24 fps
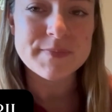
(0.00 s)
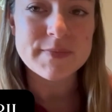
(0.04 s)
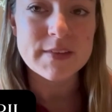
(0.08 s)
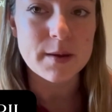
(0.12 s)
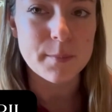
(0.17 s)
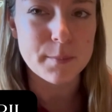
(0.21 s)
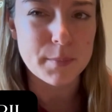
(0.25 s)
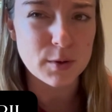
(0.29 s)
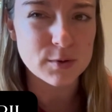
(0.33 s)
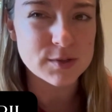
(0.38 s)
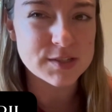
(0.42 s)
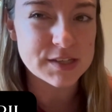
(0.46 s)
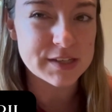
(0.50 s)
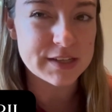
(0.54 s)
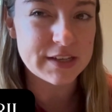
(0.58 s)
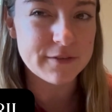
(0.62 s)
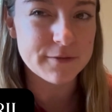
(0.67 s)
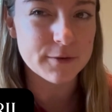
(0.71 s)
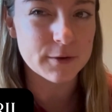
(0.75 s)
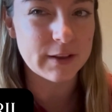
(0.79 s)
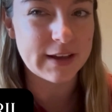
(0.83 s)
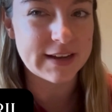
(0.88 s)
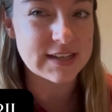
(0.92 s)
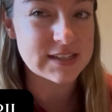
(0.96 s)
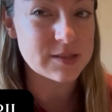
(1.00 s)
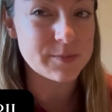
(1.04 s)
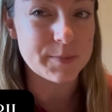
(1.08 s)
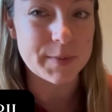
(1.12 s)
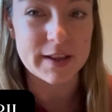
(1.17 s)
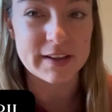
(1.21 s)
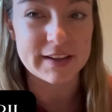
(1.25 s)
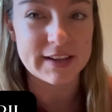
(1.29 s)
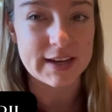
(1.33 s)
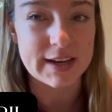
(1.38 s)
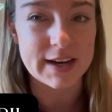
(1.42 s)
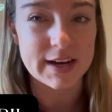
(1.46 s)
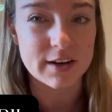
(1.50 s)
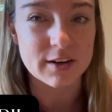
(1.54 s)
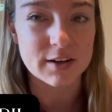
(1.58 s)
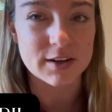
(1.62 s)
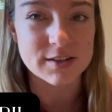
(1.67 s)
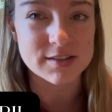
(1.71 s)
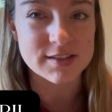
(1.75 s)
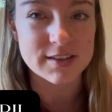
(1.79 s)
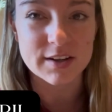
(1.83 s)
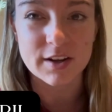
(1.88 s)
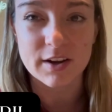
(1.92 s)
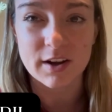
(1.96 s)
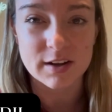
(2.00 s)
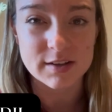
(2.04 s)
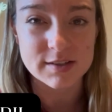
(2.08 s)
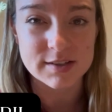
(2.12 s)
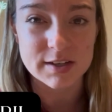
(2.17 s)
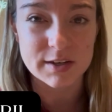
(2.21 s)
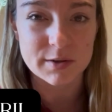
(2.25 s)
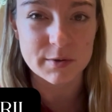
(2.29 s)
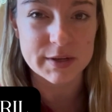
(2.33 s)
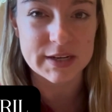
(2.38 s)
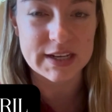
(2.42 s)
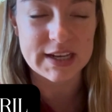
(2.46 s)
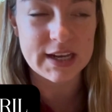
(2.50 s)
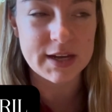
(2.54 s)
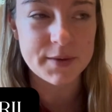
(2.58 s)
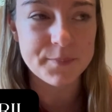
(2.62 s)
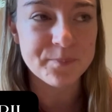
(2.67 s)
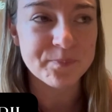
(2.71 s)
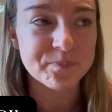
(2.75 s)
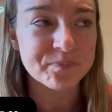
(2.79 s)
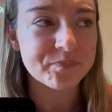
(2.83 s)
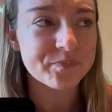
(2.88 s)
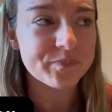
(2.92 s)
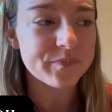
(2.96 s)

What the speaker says: mostly for like spelling errors and continuity,